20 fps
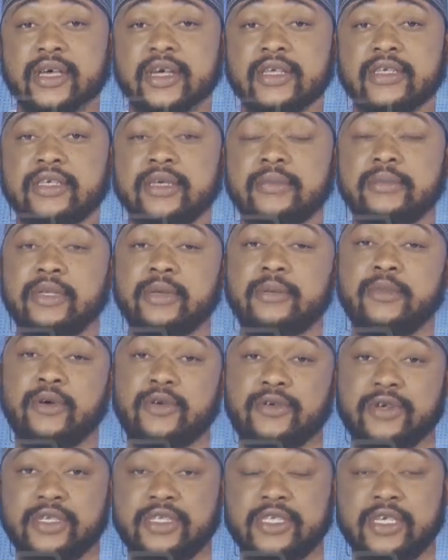that
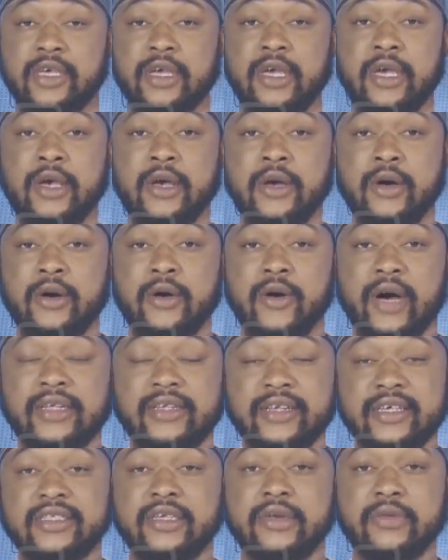democracy, or
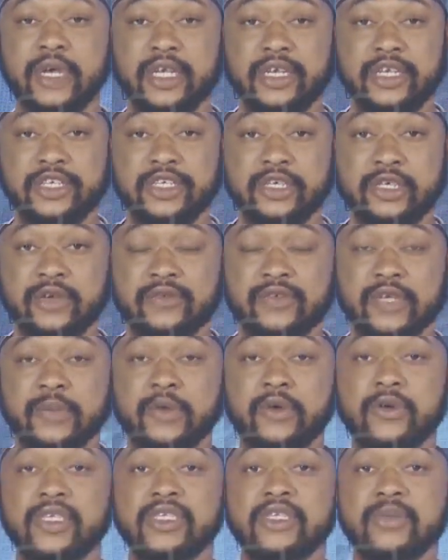at least the rendition of
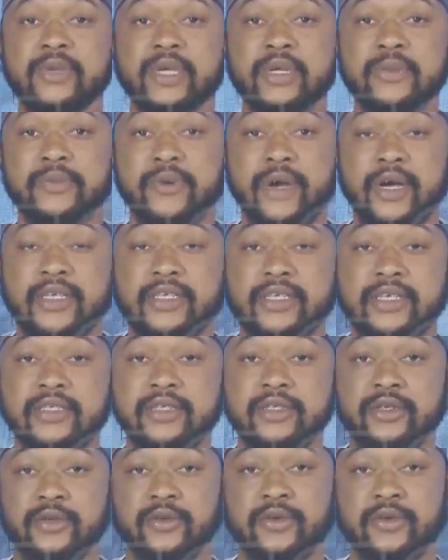democracy being practiced,